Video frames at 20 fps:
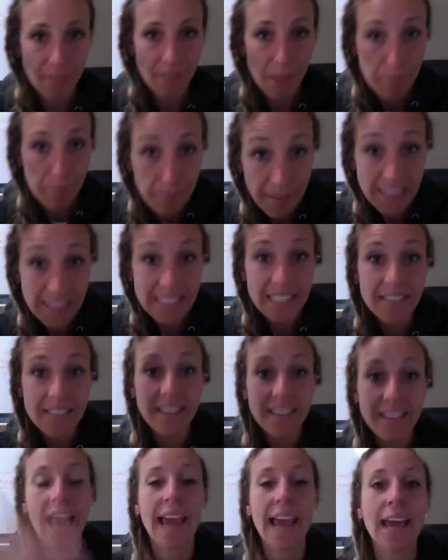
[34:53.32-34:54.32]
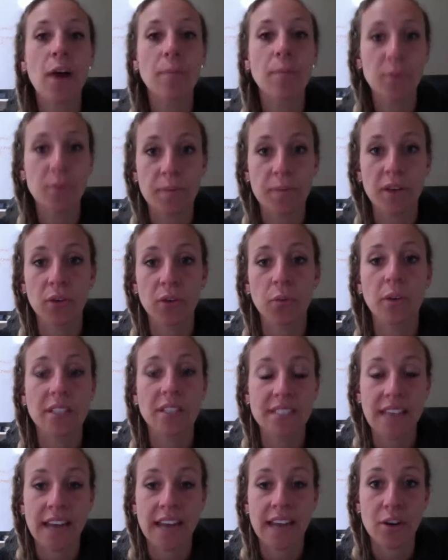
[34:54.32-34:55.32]
basically I help you build one
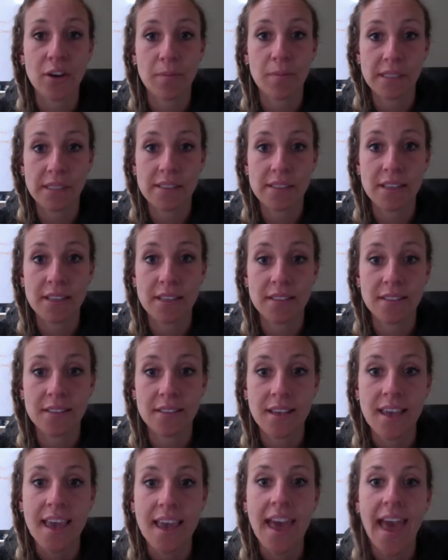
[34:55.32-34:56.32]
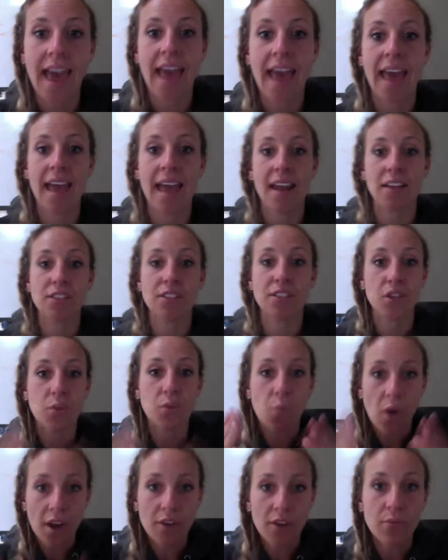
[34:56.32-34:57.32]
side of your business. And so you
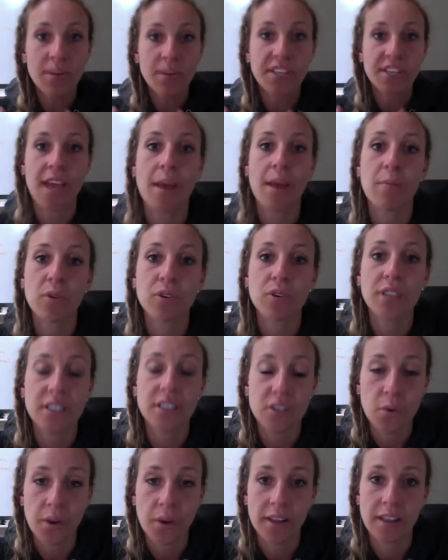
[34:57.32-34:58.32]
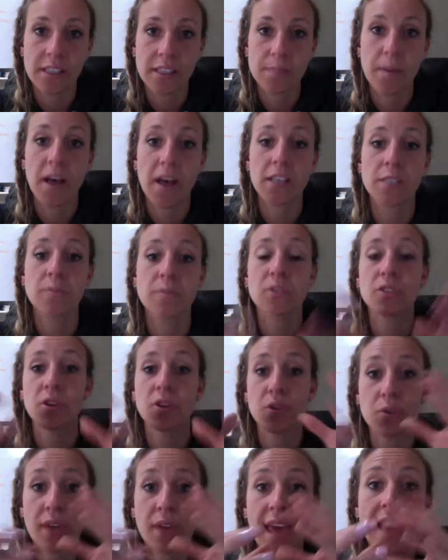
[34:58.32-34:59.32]
want to reach Emerald as quickly as possible so
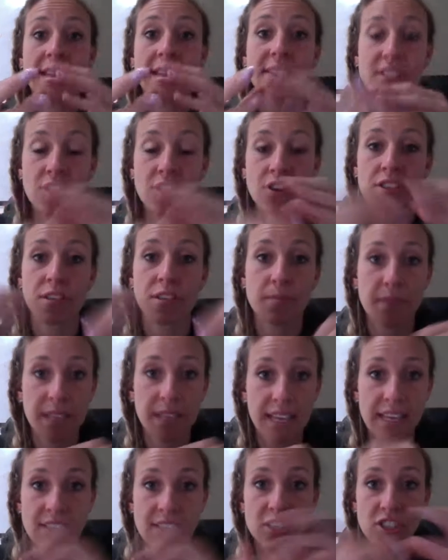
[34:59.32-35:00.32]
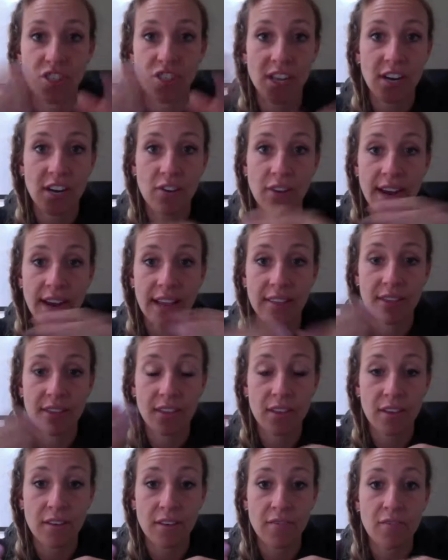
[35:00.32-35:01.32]
you can start to begin to generate
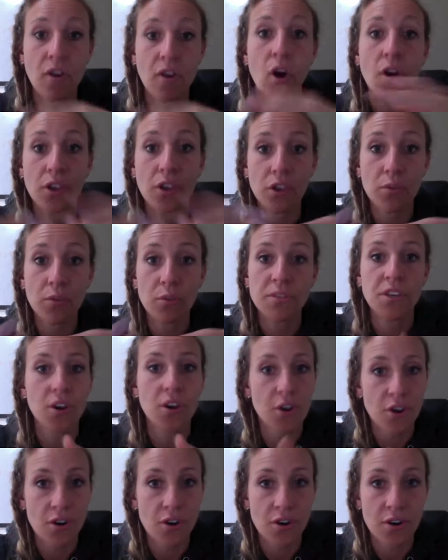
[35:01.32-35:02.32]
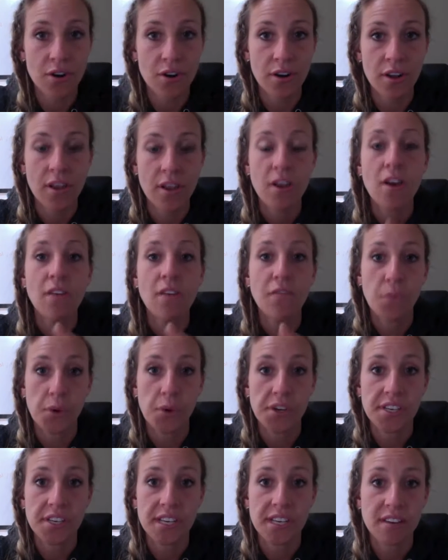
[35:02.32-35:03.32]
the volume to earn
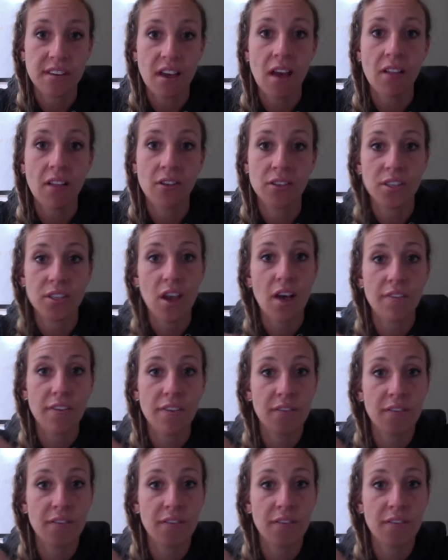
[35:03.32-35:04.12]
$14 off of